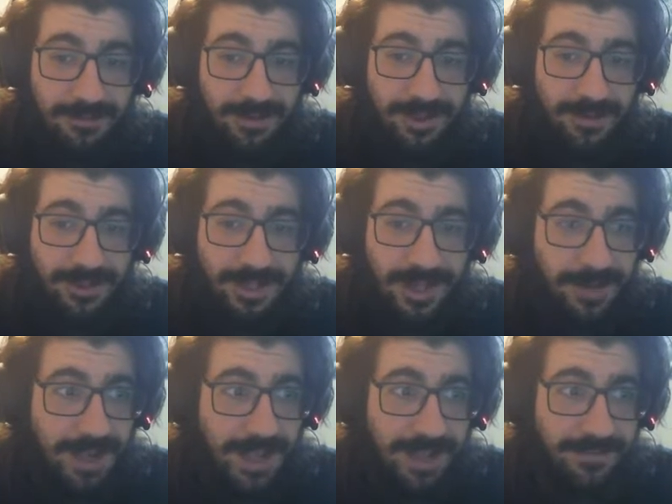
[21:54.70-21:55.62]
it was. I'm
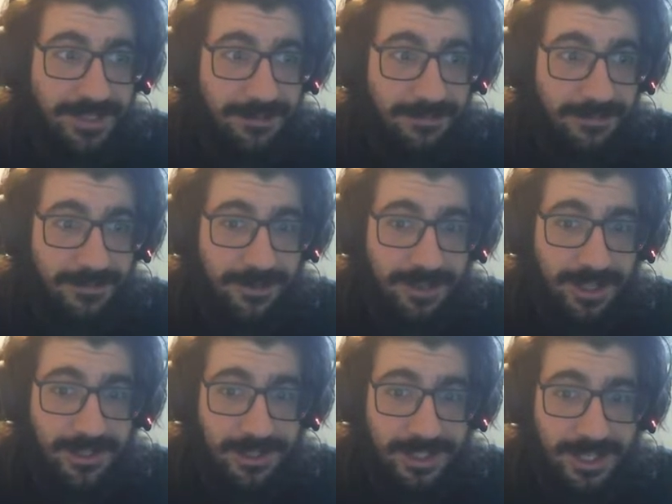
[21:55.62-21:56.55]
gonna have some for
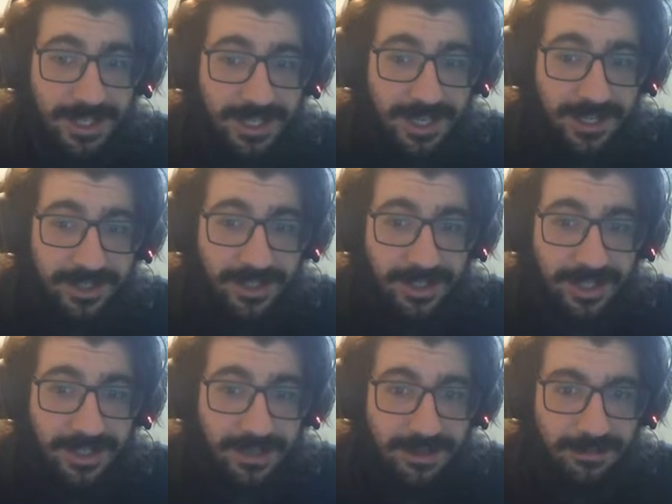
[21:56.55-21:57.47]
lunch today. Actually,
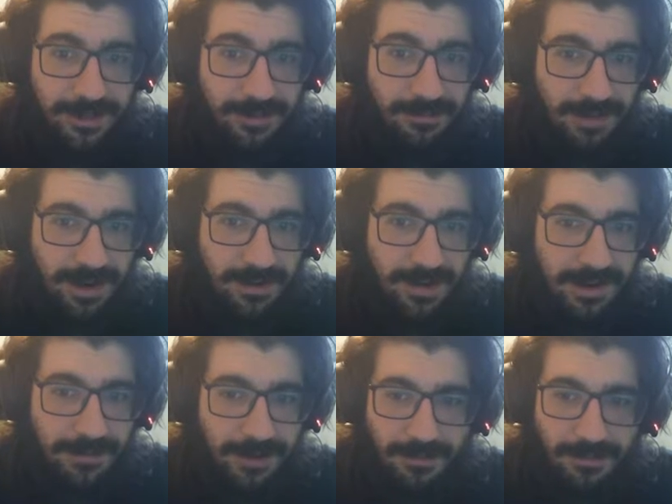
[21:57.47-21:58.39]
I'm gonna I,
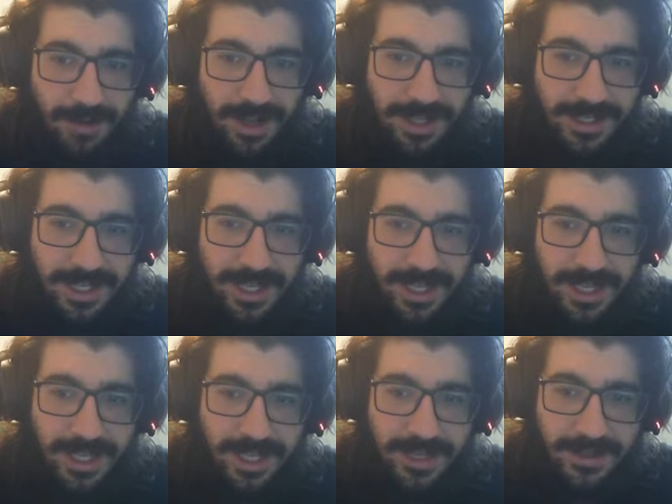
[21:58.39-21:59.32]
I'm gonna run
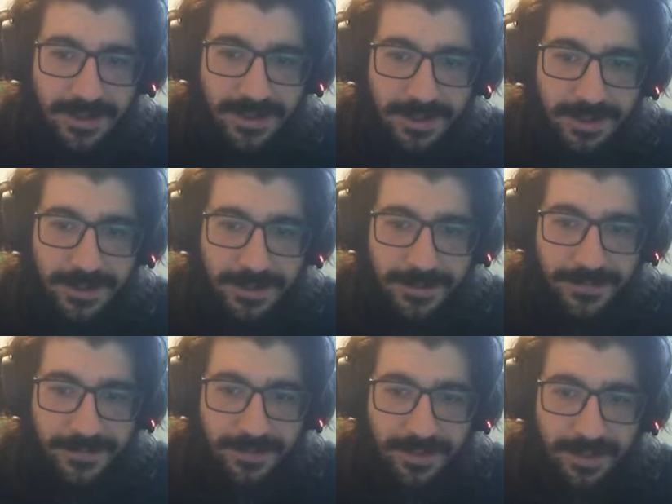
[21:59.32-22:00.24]
today,
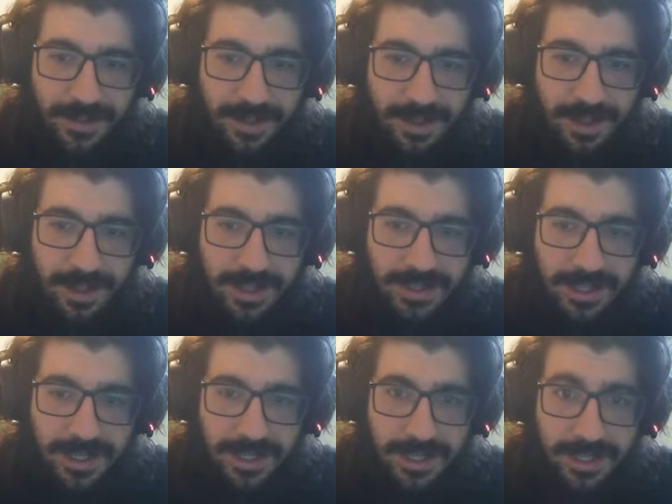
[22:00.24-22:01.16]
and
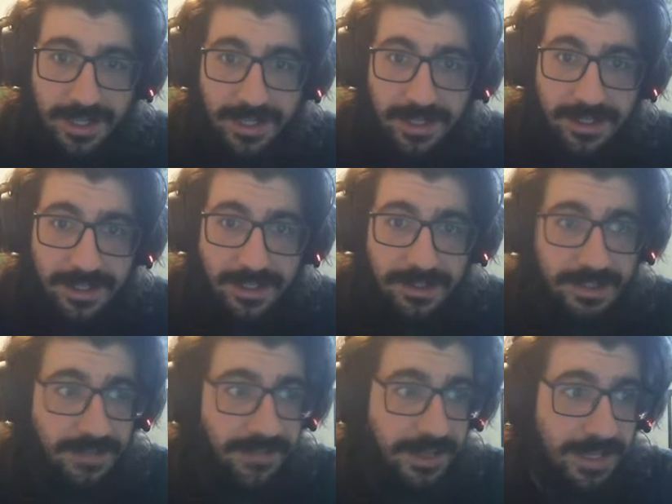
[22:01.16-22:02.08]
uh, see
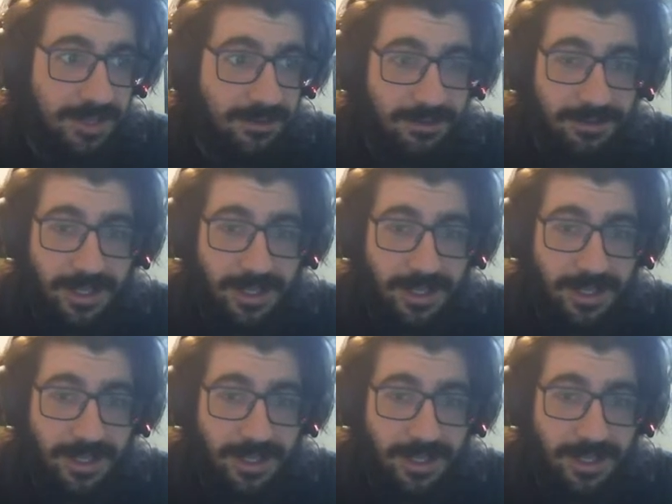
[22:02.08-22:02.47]
if I get Groot